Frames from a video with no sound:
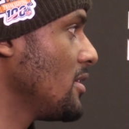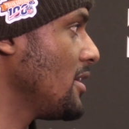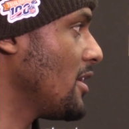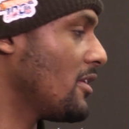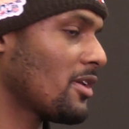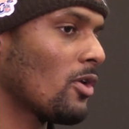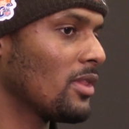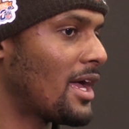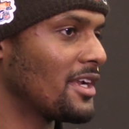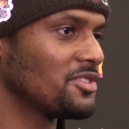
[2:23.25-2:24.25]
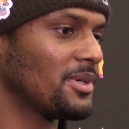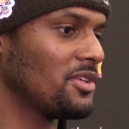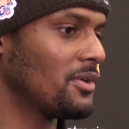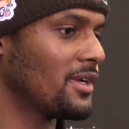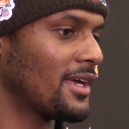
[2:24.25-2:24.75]
You know, the O-line has been
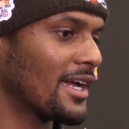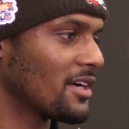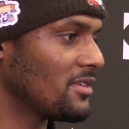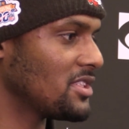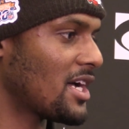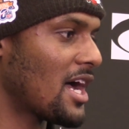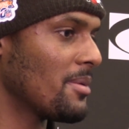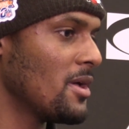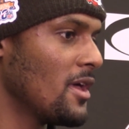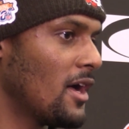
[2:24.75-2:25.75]
doing a heck of a job